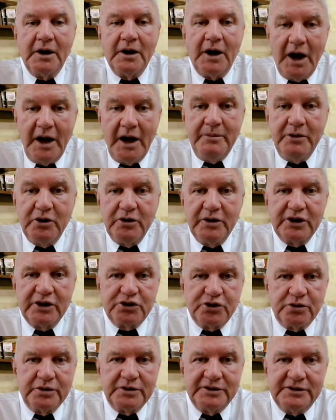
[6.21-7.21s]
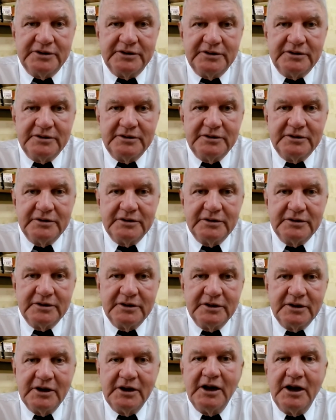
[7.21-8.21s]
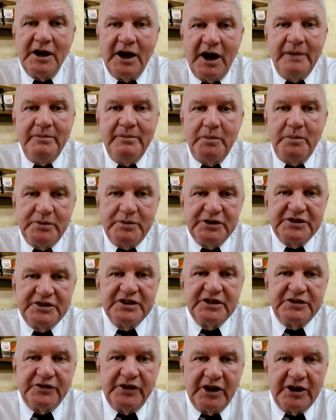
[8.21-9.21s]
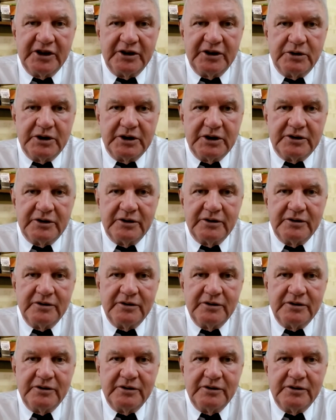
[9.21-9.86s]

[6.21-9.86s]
I'm Eric Jordan. I'm a business valuator.